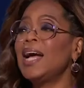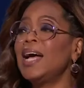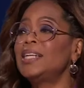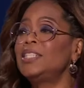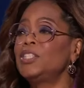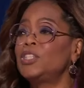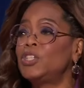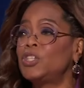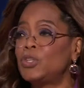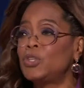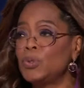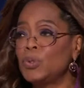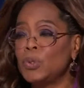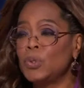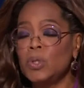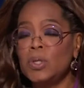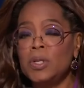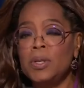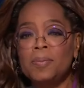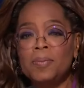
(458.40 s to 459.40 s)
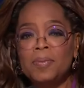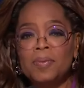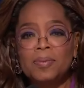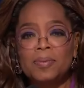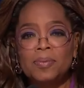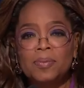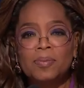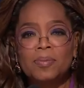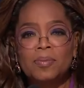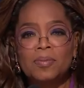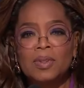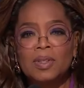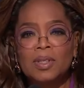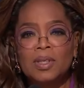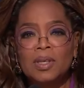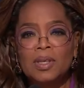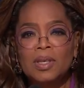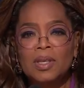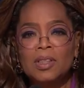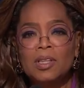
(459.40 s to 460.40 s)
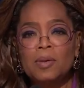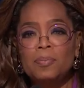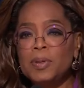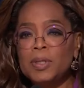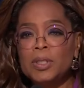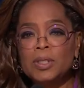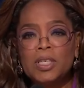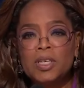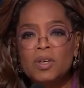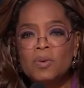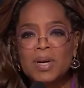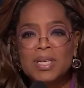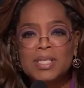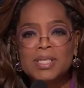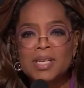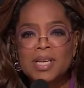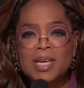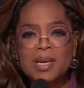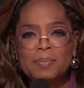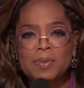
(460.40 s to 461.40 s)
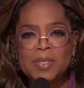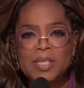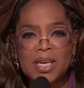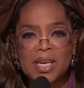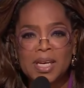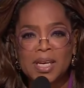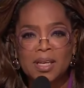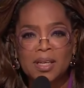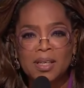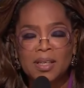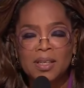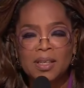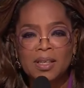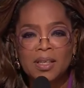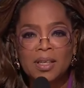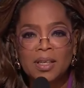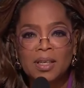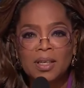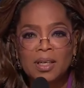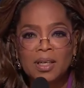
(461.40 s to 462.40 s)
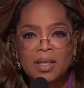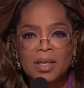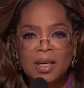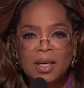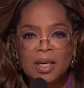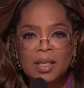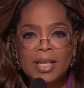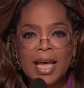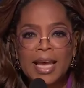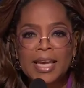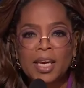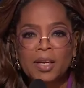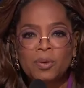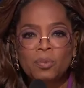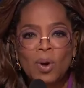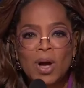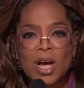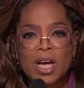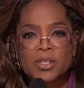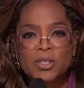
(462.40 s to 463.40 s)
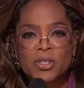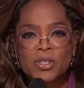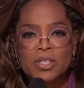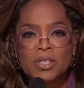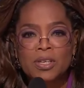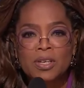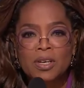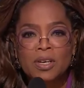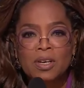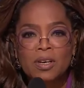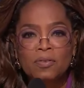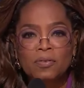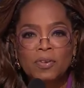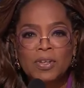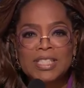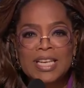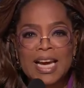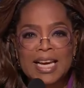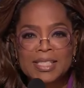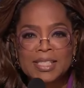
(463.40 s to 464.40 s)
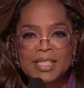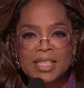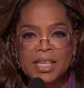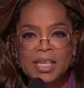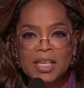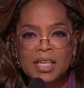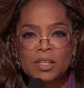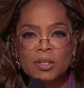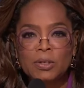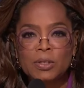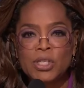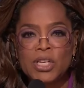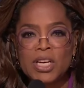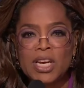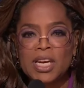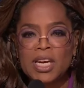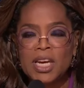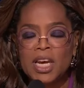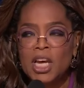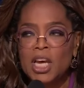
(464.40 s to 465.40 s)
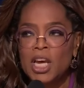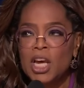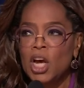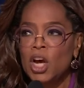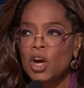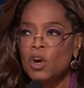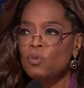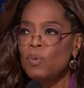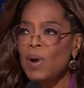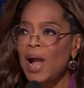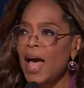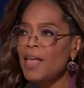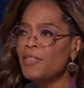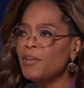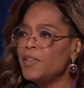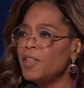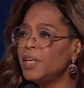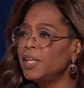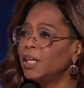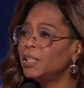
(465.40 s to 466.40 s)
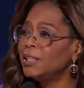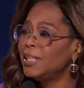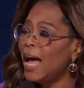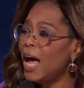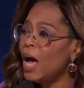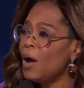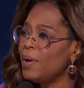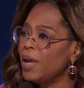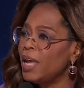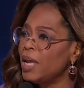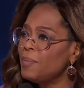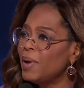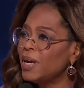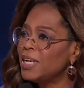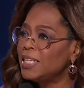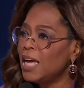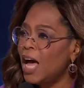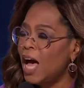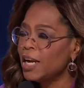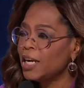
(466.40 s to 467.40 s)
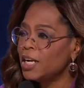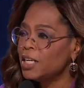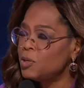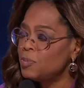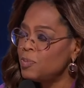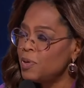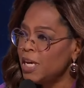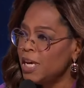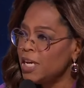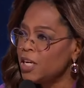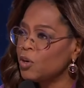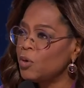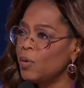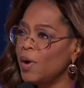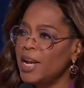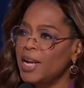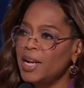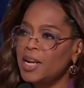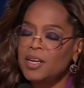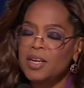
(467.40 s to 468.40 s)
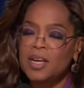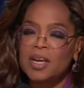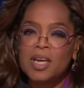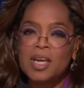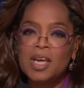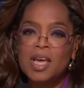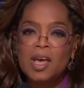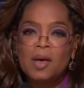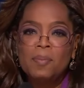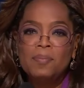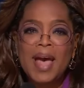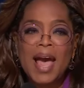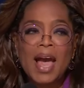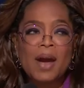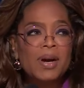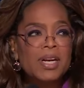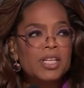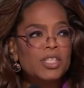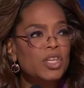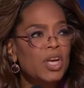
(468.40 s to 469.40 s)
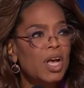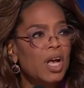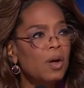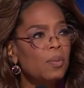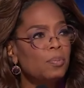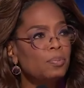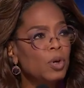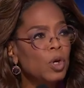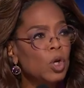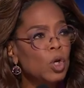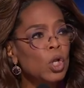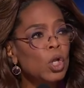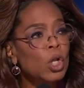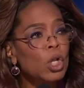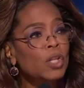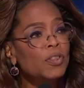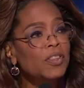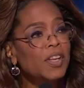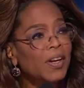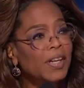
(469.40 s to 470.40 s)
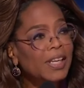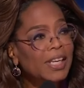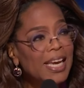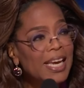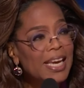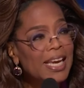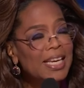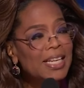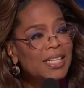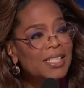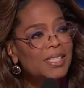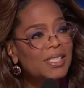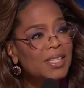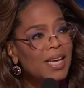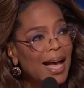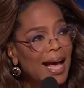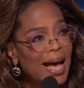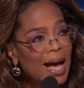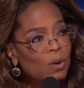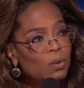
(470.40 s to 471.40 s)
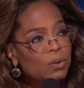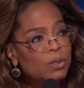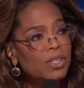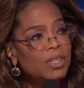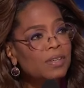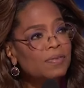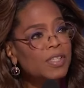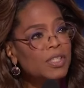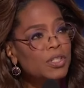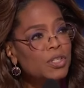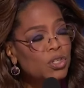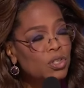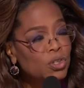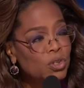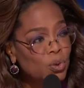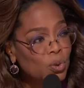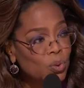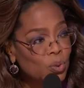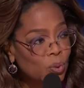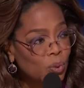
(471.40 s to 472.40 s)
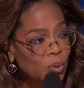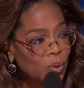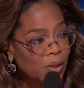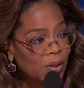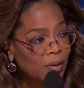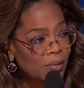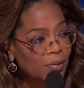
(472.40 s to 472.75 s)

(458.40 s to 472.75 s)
got to school, the building wasn't empty like it was for Tessie. You see, rather than allowing McDonough to be integrated, parents pulled their kids out of the school,